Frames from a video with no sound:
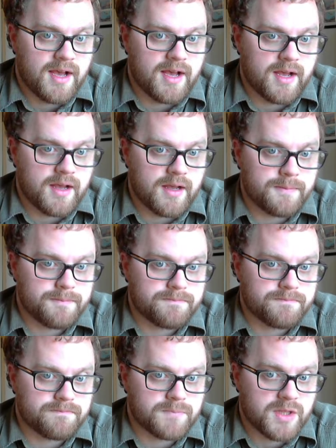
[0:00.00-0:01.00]
the
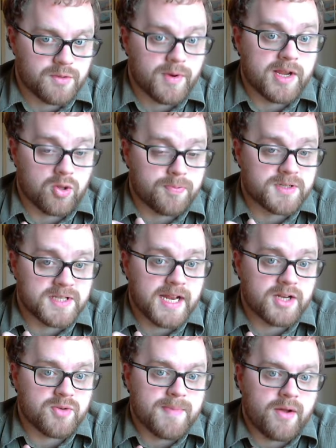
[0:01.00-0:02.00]
regular
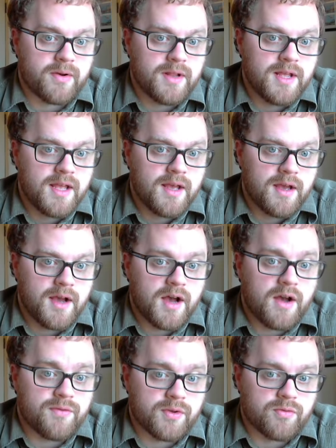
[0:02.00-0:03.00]
percentage amount
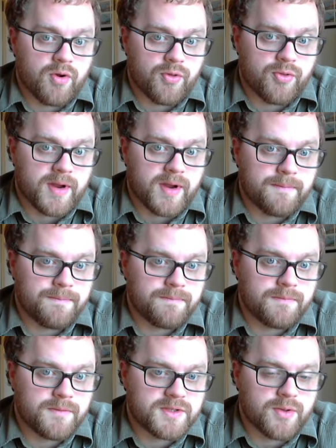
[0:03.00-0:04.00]
of the growth rate.
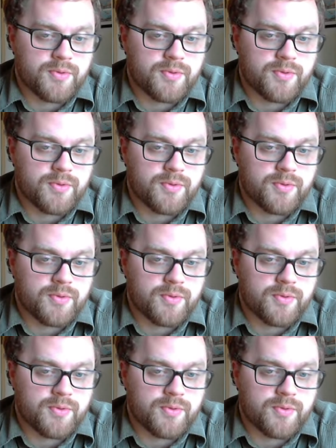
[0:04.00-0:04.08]
So